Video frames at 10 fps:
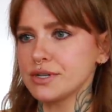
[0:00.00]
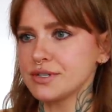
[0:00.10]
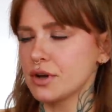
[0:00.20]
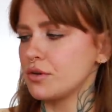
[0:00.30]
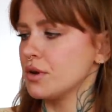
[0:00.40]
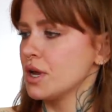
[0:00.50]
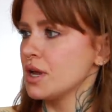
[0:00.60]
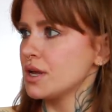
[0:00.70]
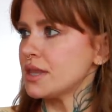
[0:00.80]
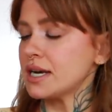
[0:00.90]
So
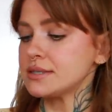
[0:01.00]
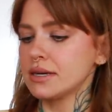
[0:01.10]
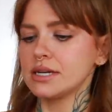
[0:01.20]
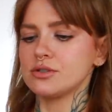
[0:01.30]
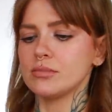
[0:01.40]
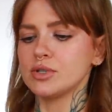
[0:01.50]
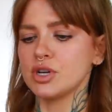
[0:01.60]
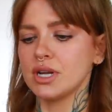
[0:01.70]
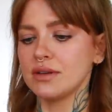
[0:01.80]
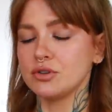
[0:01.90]
that is a nice
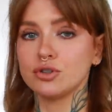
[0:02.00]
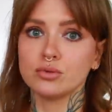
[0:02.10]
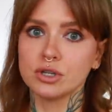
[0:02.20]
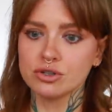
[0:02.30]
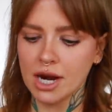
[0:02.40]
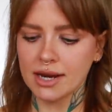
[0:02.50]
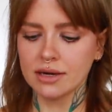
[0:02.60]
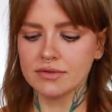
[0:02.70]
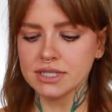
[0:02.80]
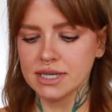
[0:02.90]
option if you do want to try any
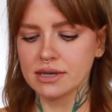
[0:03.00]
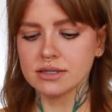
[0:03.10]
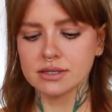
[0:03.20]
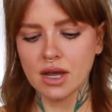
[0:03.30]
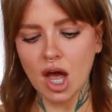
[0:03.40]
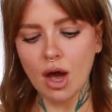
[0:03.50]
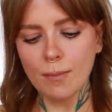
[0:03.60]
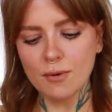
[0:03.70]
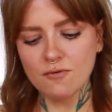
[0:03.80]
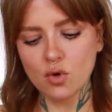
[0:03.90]
of the scents
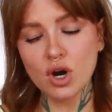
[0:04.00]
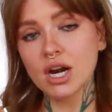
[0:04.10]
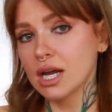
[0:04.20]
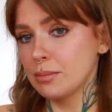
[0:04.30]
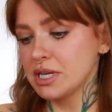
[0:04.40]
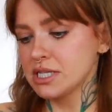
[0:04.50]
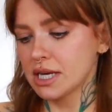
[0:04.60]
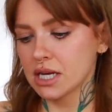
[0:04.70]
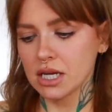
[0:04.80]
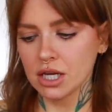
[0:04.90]
before
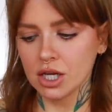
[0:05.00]
committing